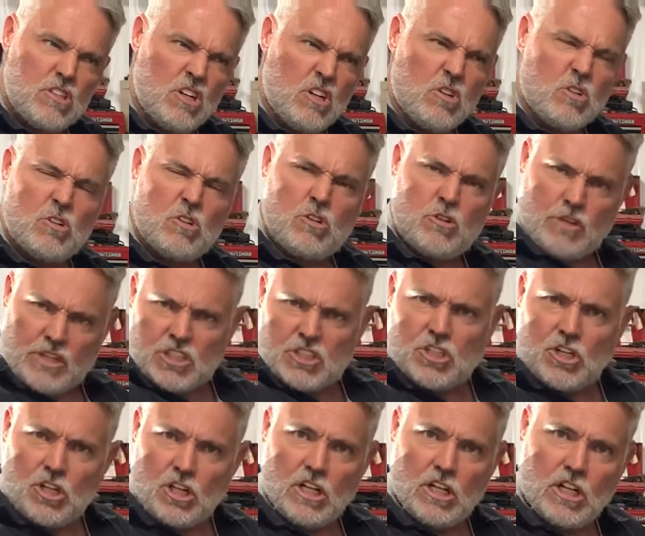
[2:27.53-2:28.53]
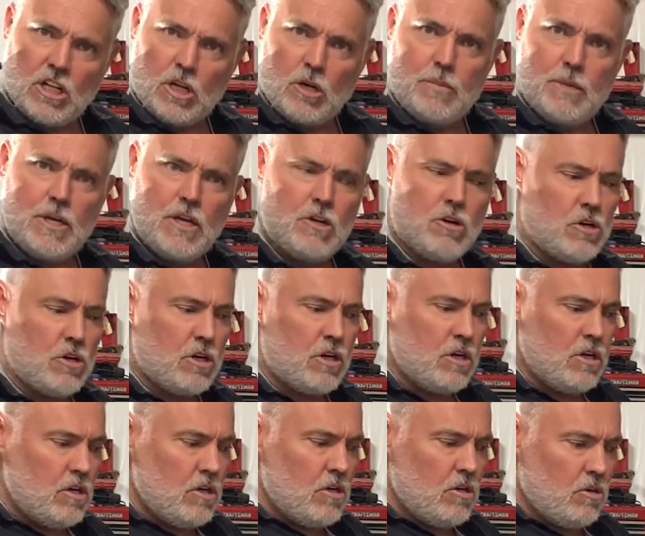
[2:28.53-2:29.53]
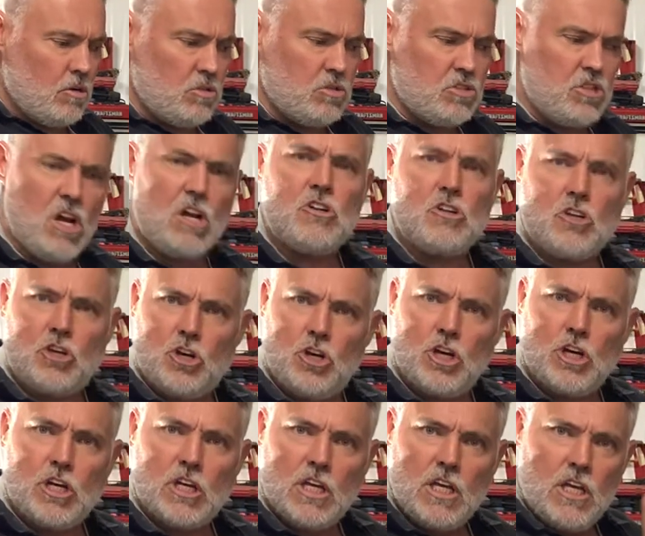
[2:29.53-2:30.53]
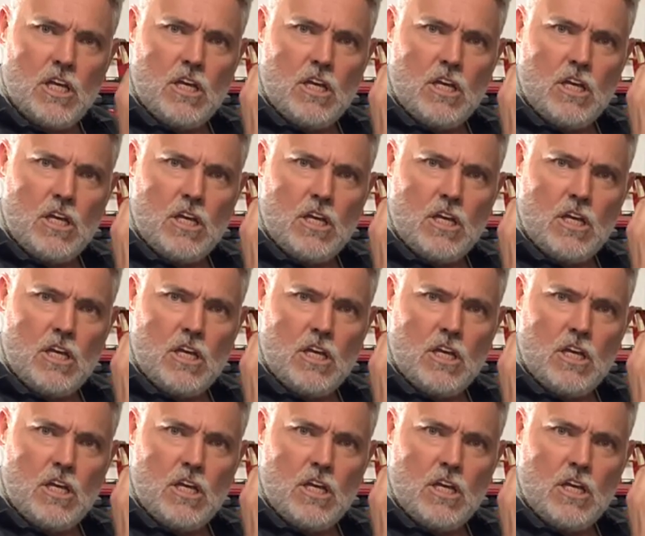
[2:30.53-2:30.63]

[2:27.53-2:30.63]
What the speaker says: little bit, or start to cook,